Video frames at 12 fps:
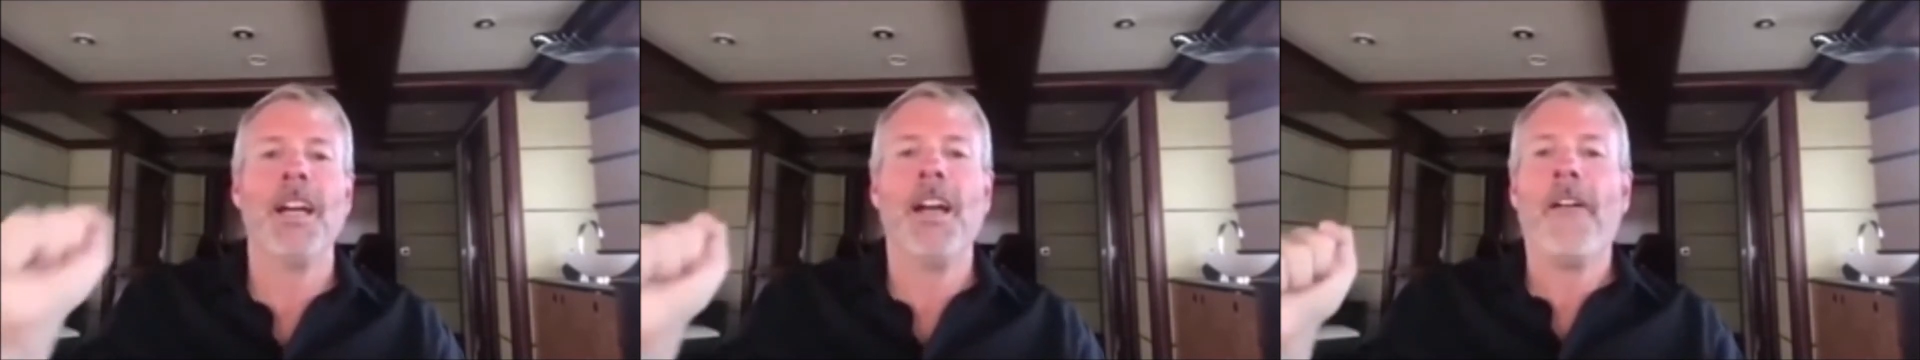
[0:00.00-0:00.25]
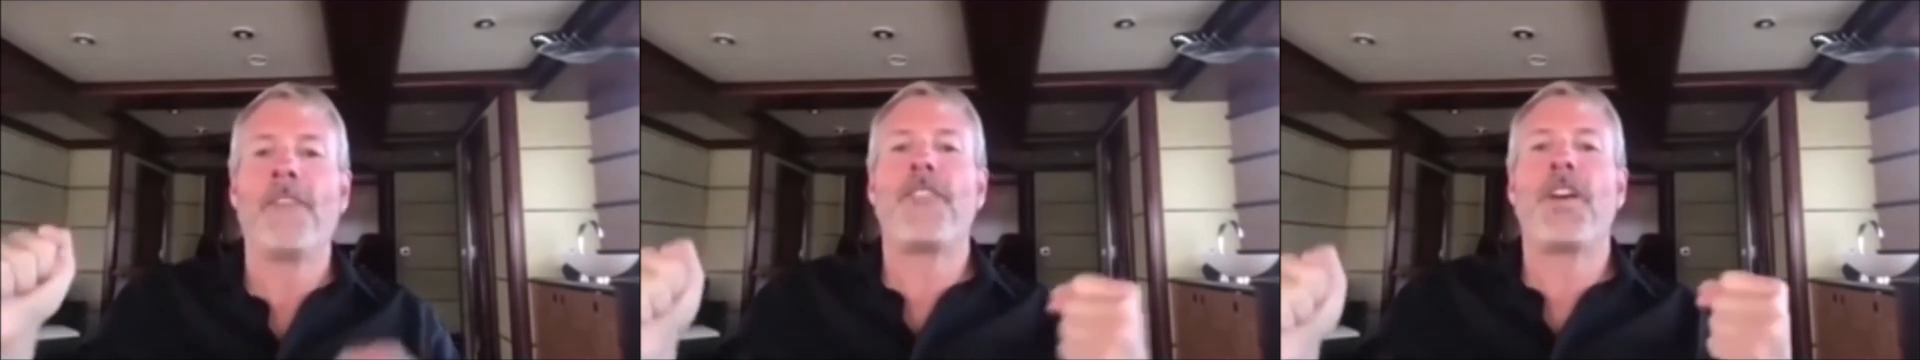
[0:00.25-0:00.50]

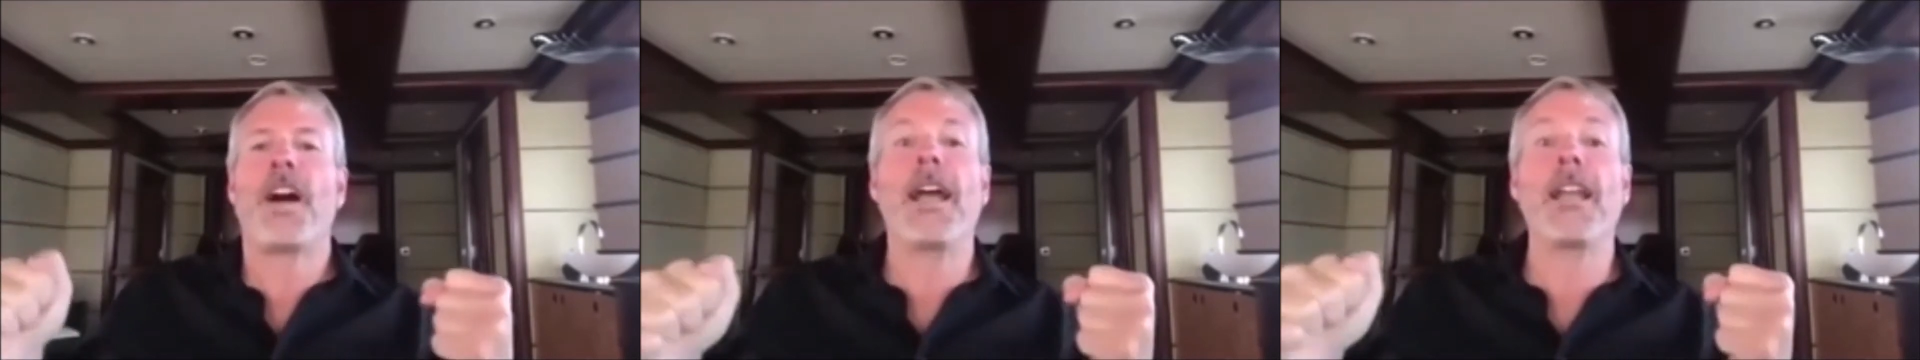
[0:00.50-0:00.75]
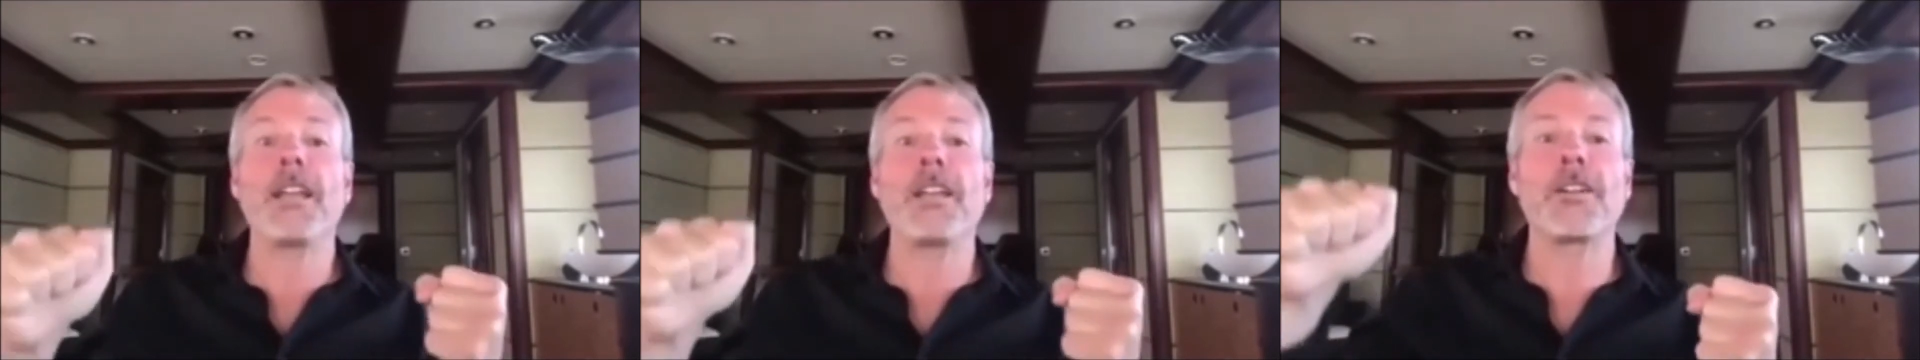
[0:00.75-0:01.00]

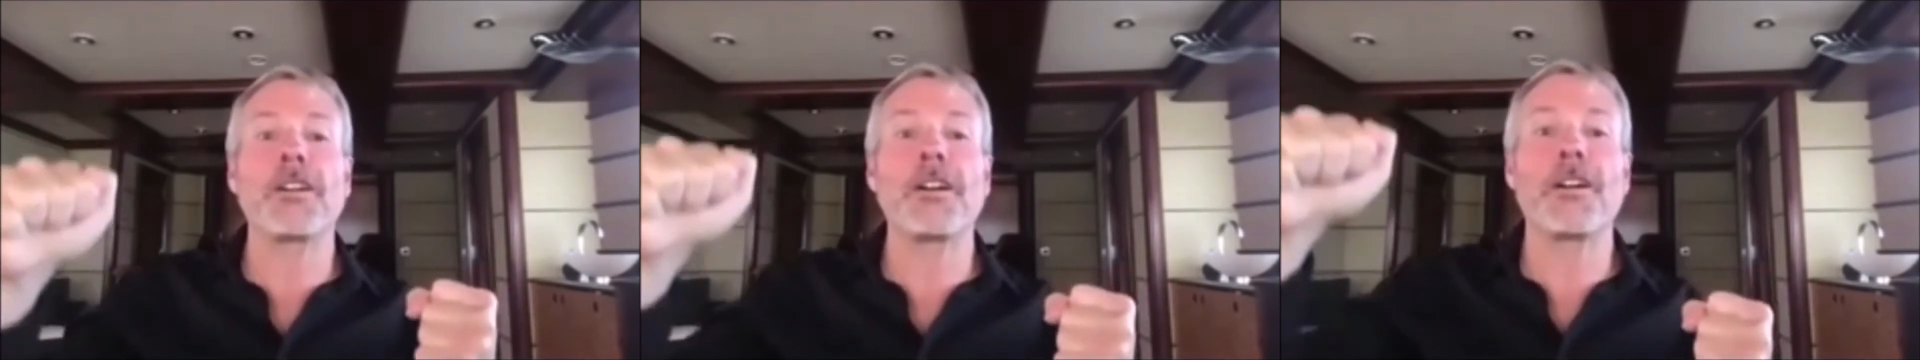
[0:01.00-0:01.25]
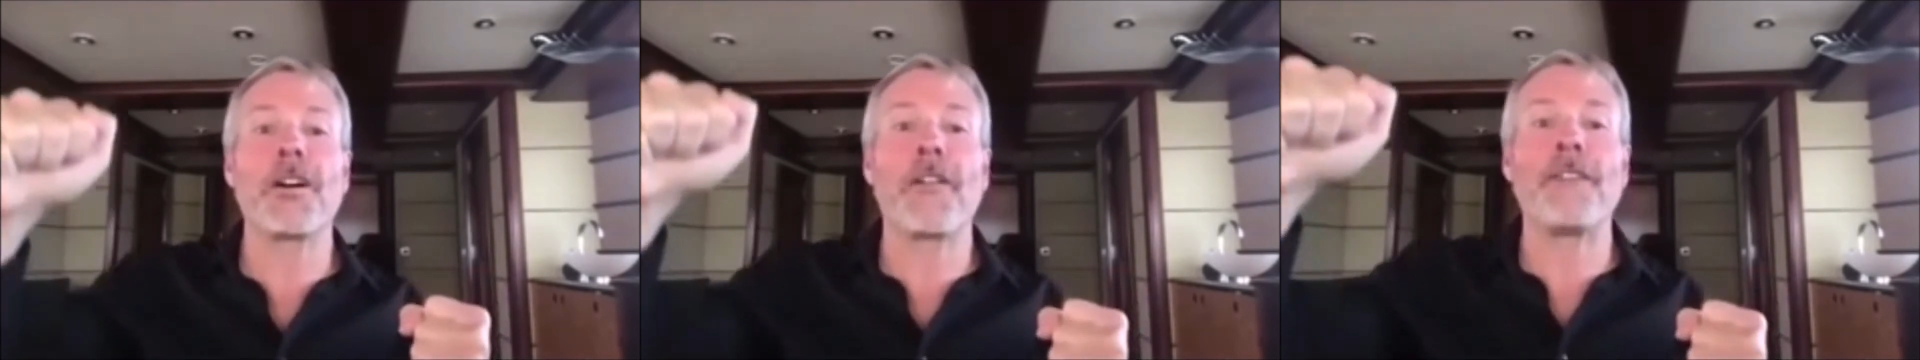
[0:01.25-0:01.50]
finally, they're going to
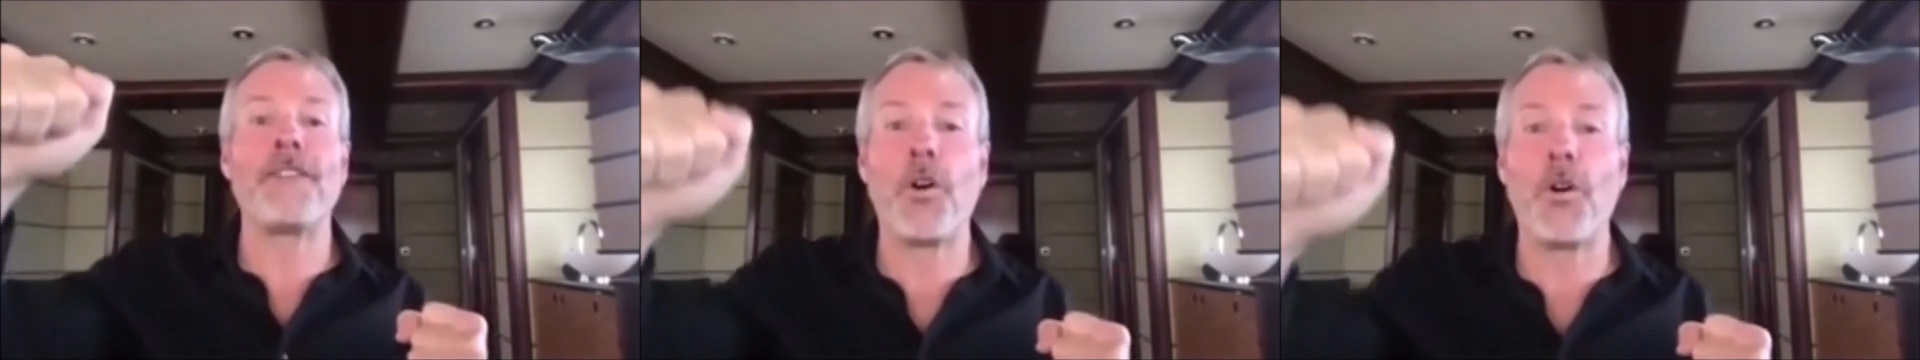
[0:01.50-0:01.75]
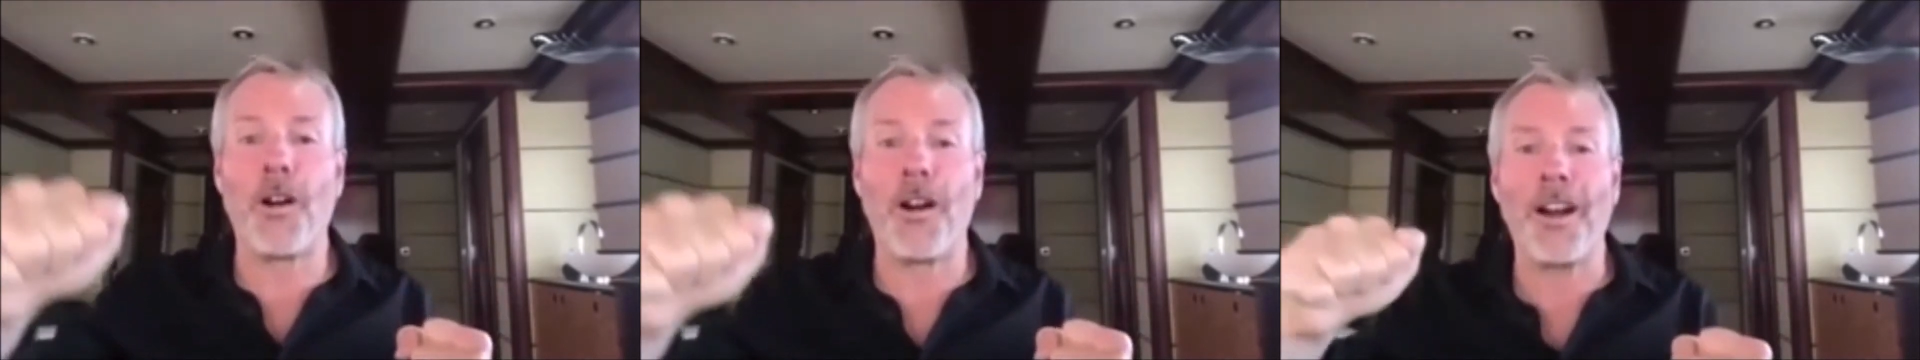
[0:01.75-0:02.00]
go to
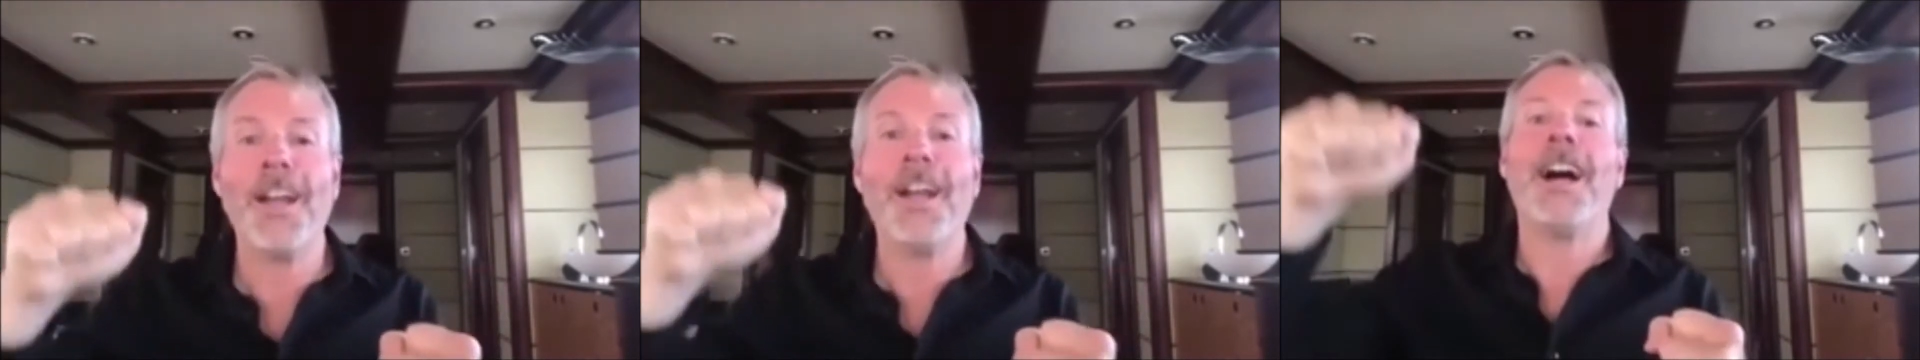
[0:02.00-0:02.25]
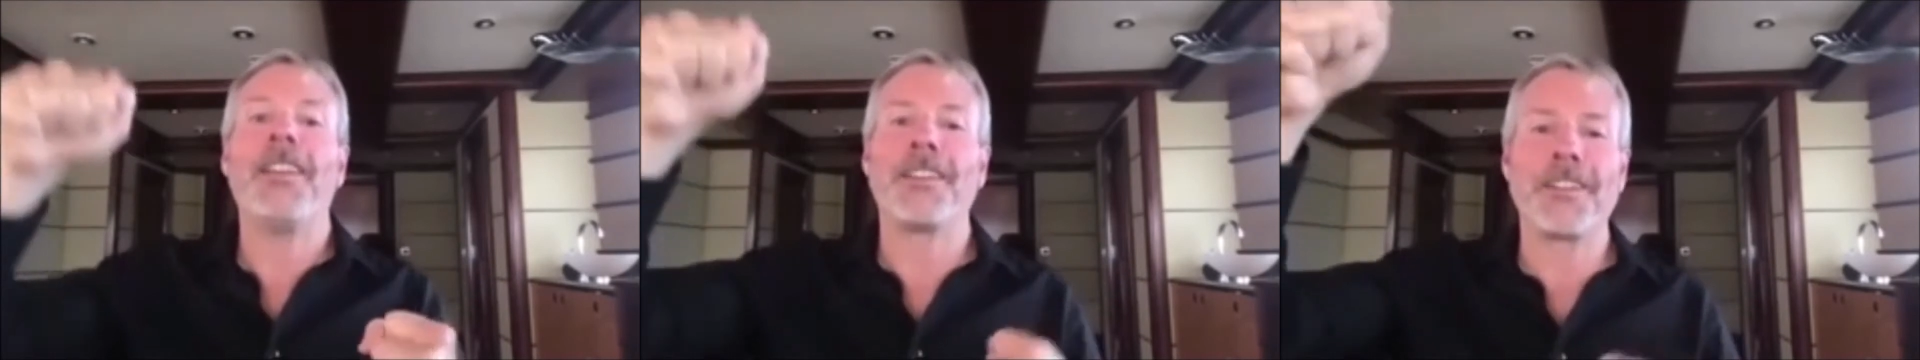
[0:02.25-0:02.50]
4,
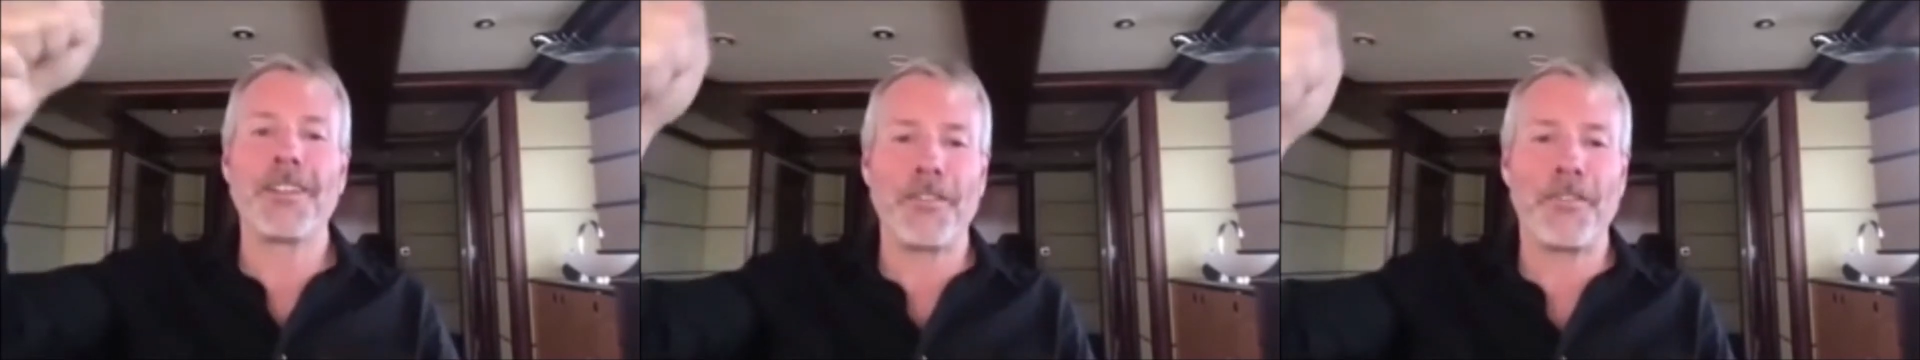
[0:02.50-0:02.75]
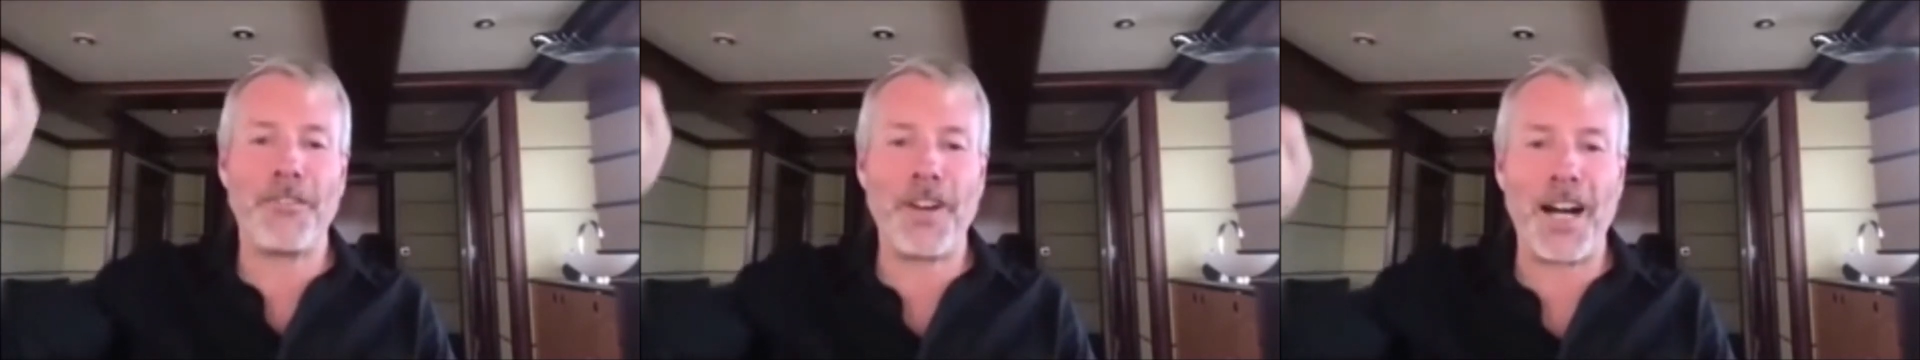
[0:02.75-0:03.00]
and then they're going to go to
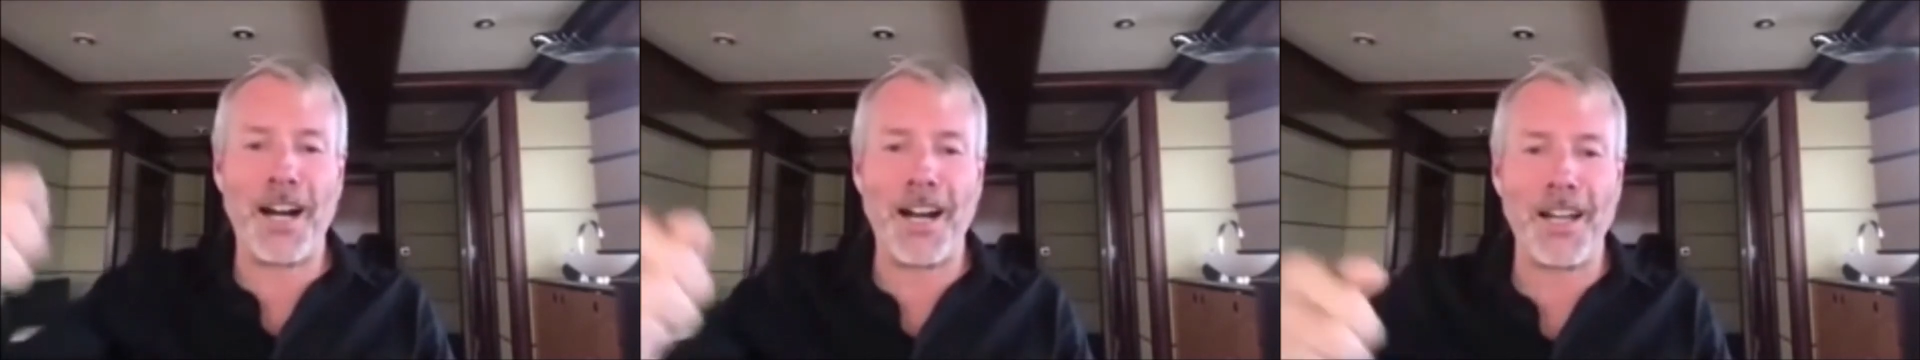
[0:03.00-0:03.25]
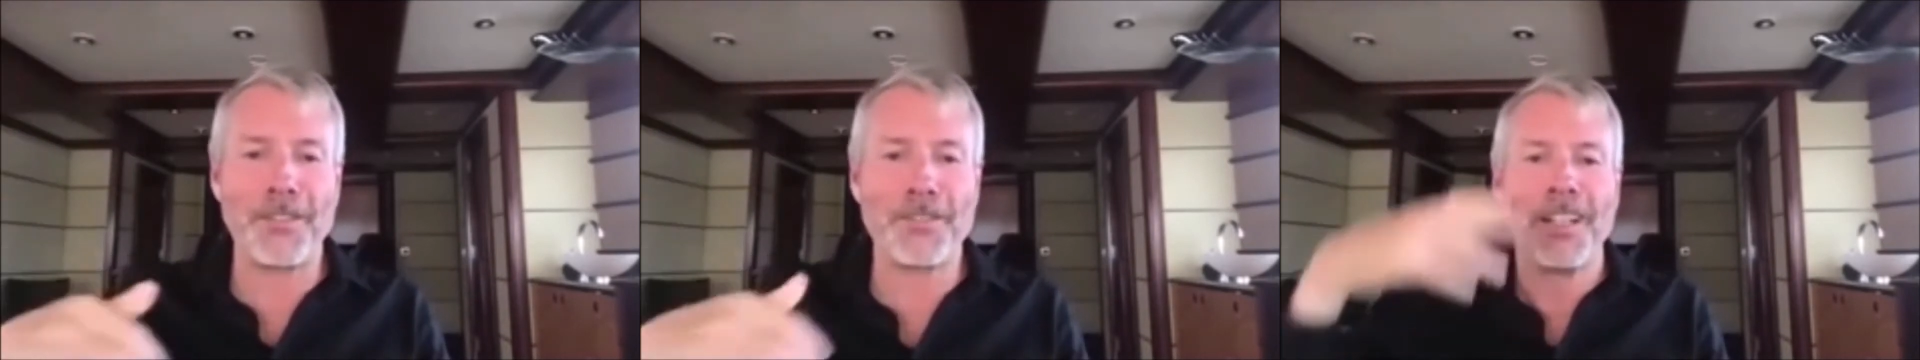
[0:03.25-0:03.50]

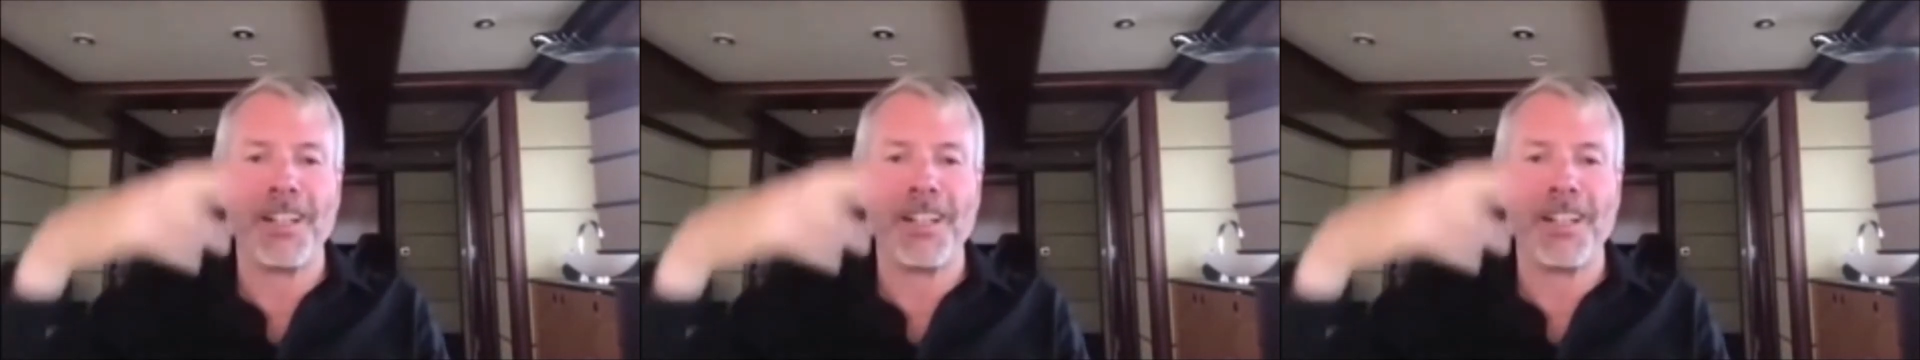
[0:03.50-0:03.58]
5,